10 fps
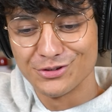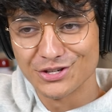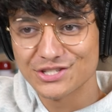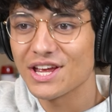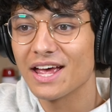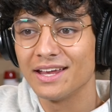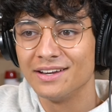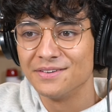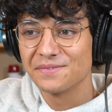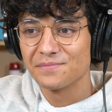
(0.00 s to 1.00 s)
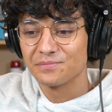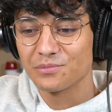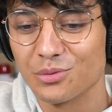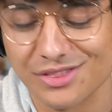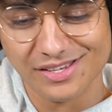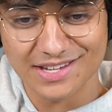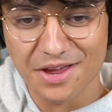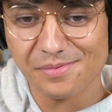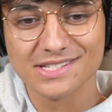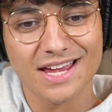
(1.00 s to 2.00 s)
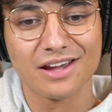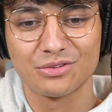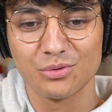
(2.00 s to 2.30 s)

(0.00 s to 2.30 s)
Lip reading: you just said with the same exact